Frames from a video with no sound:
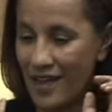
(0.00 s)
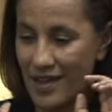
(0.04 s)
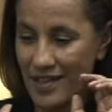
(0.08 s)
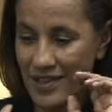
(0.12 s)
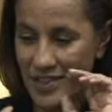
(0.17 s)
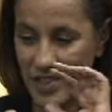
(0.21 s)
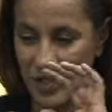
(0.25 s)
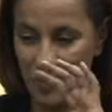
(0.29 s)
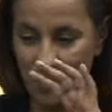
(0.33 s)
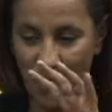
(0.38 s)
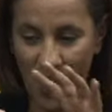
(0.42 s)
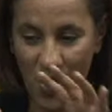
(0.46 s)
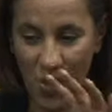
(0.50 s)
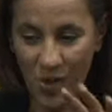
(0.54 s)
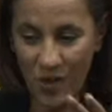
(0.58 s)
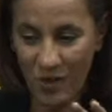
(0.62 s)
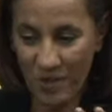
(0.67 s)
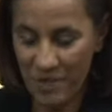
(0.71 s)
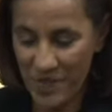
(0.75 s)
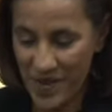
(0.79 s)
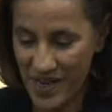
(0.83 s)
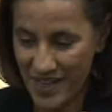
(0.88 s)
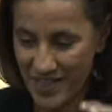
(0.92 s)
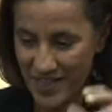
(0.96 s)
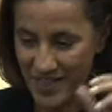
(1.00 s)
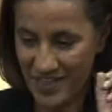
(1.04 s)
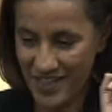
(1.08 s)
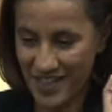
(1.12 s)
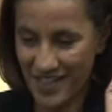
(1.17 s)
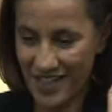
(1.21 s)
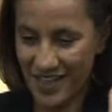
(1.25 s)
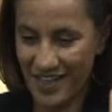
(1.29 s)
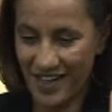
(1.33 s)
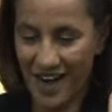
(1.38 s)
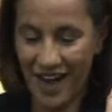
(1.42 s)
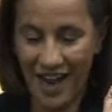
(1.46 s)
small
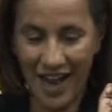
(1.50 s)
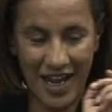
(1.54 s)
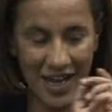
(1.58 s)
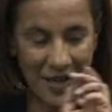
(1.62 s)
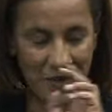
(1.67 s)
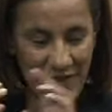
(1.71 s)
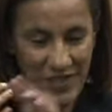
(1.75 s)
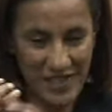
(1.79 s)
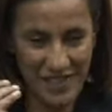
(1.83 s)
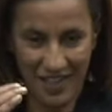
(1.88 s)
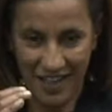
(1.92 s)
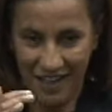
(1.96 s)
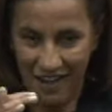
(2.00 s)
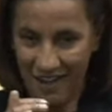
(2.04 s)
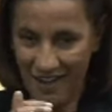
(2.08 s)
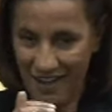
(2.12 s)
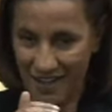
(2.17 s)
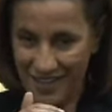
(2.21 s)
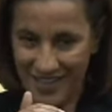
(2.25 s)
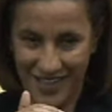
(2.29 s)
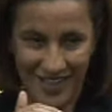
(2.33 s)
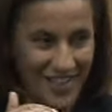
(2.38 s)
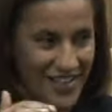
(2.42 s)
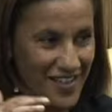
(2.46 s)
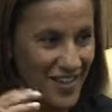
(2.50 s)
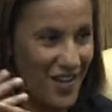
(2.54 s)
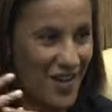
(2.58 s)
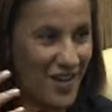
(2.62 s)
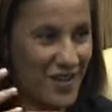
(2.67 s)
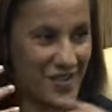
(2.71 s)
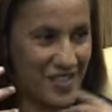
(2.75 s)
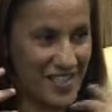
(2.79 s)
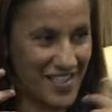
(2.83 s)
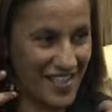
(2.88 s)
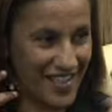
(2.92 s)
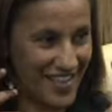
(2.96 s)
picture. I was the I
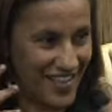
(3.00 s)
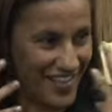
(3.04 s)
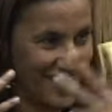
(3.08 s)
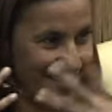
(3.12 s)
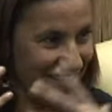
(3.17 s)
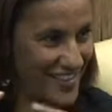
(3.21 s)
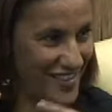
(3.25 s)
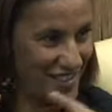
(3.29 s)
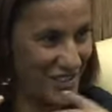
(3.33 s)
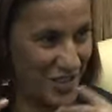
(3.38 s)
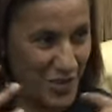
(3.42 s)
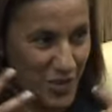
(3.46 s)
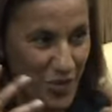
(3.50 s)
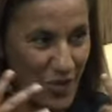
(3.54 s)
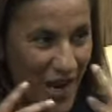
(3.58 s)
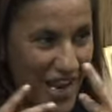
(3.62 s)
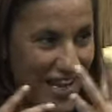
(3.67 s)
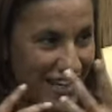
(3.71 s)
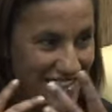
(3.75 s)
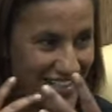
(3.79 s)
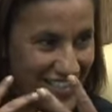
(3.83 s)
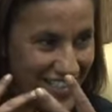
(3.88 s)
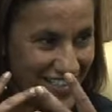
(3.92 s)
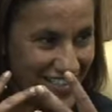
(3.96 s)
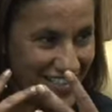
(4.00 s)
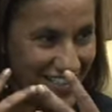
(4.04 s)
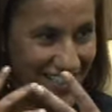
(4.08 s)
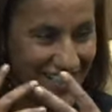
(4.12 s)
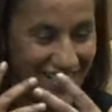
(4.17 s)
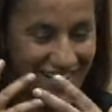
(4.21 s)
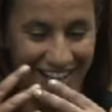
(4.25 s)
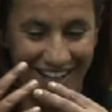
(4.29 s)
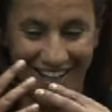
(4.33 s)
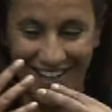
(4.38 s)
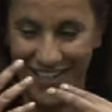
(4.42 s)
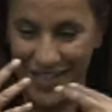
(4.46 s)
was the director
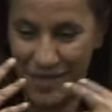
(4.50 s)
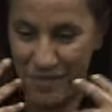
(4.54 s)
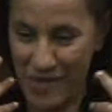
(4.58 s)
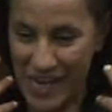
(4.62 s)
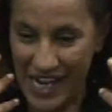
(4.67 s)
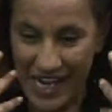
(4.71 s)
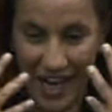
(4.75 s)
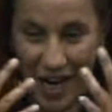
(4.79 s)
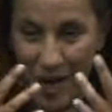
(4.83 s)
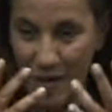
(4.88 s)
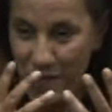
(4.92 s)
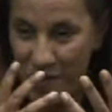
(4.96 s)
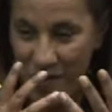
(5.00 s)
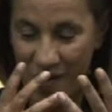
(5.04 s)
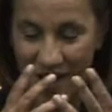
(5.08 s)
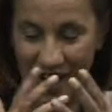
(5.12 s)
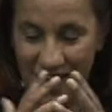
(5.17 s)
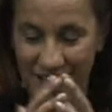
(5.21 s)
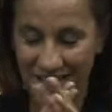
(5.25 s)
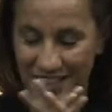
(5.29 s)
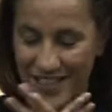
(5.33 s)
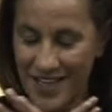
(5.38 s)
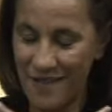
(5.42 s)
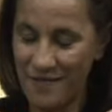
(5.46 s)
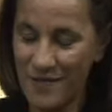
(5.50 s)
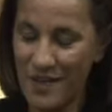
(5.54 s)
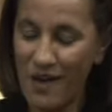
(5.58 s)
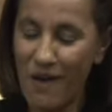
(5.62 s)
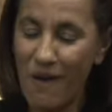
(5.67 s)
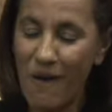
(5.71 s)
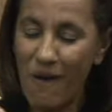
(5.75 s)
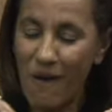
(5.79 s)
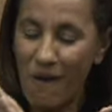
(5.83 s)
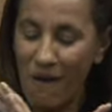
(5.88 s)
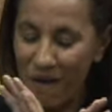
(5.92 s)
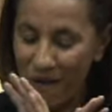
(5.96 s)
and the makeup artist. I mean,
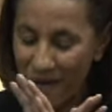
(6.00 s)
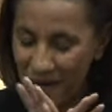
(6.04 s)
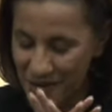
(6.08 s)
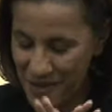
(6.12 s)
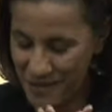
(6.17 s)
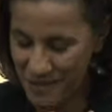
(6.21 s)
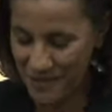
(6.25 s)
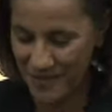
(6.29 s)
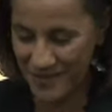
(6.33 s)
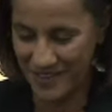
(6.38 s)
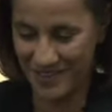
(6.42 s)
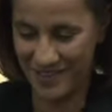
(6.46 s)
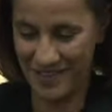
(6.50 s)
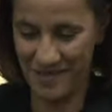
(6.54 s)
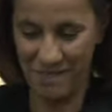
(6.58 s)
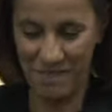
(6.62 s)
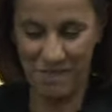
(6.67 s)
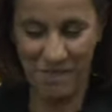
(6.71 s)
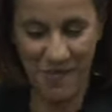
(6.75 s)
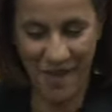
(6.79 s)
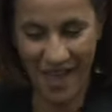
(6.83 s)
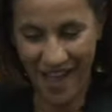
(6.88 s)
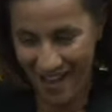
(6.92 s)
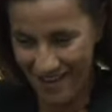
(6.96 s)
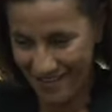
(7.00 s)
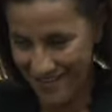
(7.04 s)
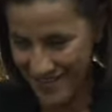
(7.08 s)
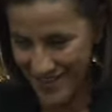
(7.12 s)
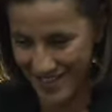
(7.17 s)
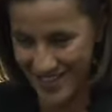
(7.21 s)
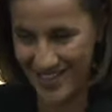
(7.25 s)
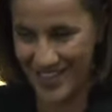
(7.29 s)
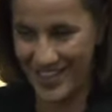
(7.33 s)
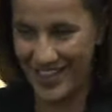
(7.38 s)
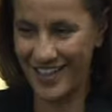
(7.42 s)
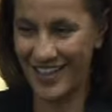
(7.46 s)
a horrible,
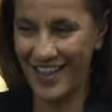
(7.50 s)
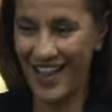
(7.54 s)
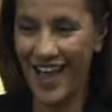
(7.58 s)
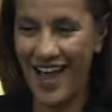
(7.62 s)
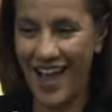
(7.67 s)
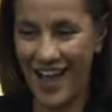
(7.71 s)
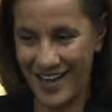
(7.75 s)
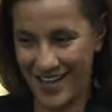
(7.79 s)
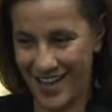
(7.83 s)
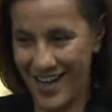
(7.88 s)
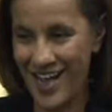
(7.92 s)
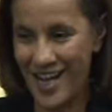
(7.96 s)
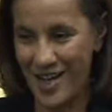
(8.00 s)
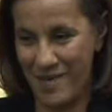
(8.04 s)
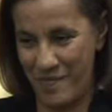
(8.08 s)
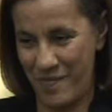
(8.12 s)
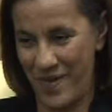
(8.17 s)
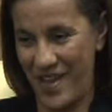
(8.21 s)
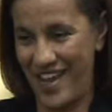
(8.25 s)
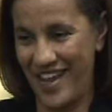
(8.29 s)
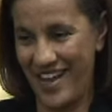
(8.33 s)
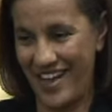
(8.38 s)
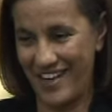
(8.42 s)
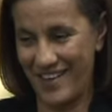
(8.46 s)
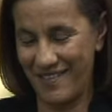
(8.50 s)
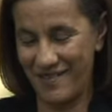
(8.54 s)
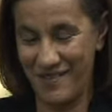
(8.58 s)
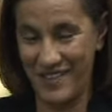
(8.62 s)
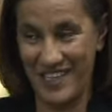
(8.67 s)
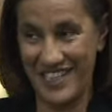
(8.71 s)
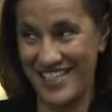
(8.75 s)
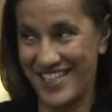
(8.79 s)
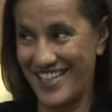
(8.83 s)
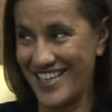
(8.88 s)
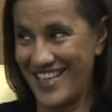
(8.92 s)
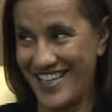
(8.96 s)
embarrassing ad campaign,
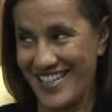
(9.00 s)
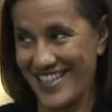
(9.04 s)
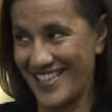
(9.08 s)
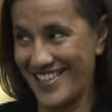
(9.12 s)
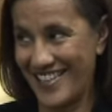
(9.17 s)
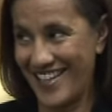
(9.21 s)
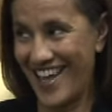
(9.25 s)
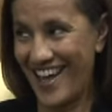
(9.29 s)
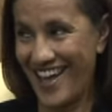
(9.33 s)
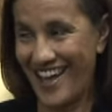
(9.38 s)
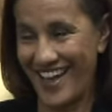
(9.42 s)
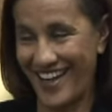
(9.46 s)
which is it